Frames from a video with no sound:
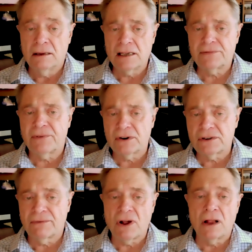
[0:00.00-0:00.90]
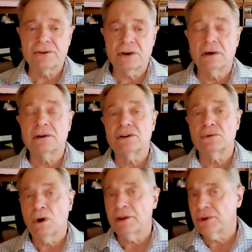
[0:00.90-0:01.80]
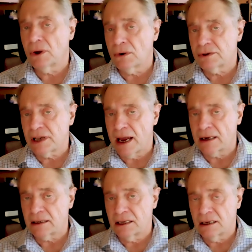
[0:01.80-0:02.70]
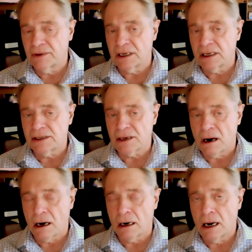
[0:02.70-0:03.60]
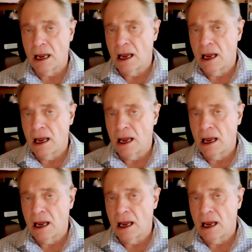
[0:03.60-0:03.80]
Let's first of all turn to what those activities are.